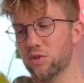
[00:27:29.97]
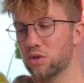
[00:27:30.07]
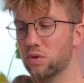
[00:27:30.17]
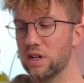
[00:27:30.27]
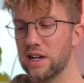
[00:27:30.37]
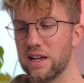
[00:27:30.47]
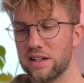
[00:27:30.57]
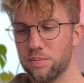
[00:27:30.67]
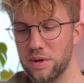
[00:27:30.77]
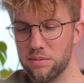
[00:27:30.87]
all like, I had
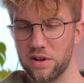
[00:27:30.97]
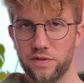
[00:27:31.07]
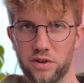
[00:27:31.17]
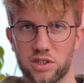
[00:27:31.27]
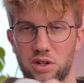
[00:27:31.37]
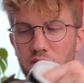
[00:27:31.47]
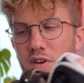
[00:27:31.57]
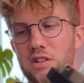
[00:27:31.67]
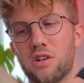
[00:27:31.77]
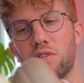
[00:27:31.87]
to bend my foot so
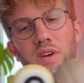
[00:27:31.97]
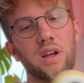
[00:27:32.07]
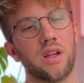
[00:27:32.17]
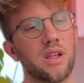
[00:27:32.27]
far over,